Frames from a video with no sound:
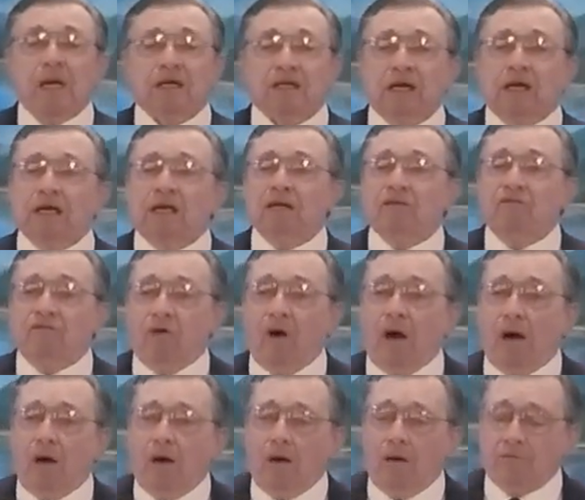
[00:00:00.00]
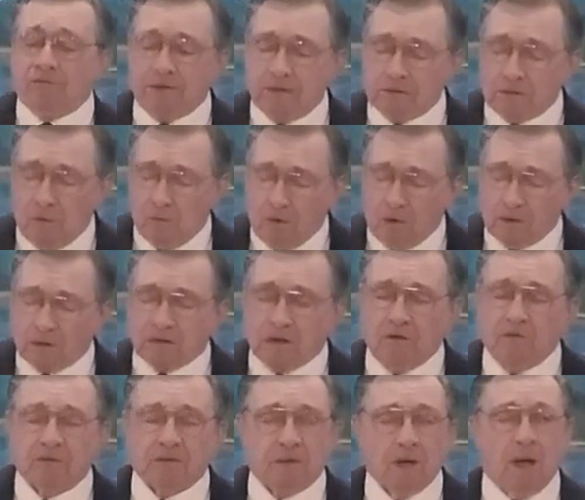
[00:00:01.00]
get involved in the work
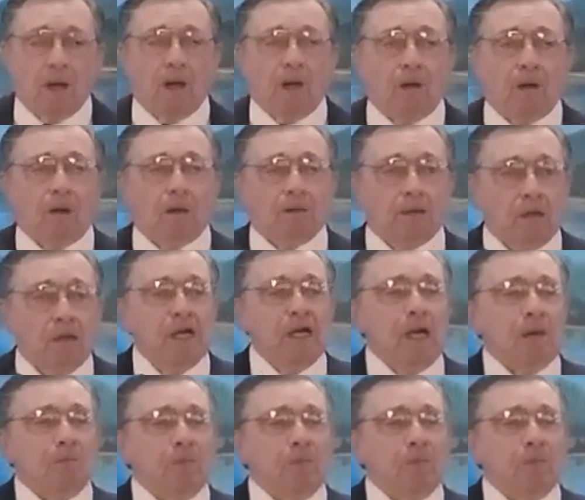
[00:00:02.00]
of God.